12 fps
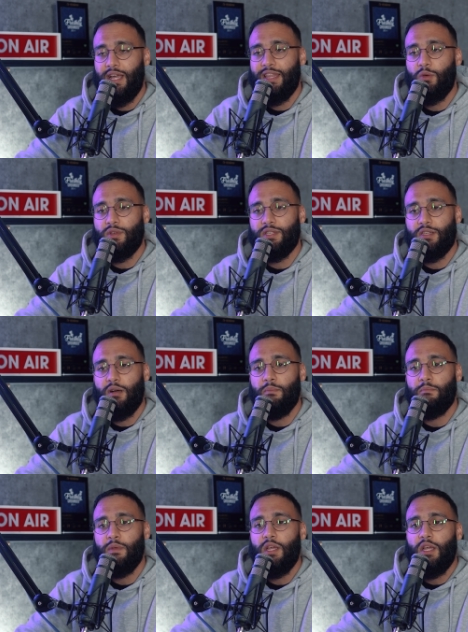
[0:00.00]
And there were
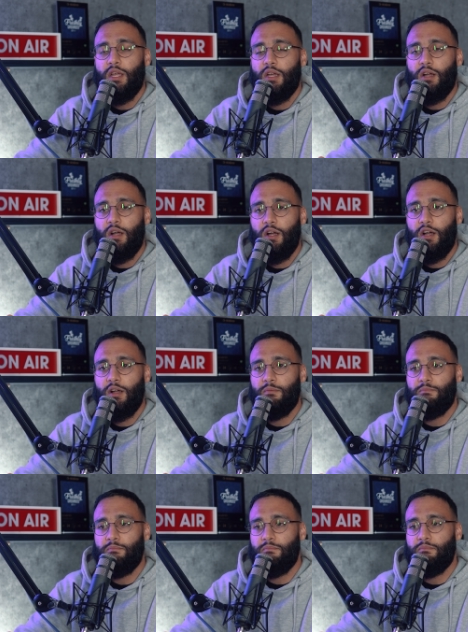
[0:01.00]
some
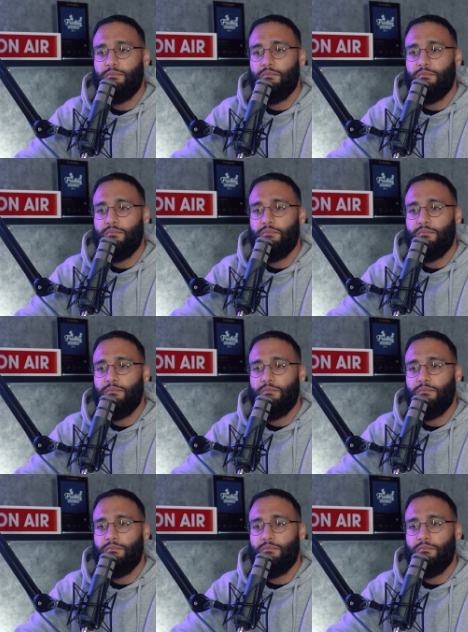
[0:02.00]
um,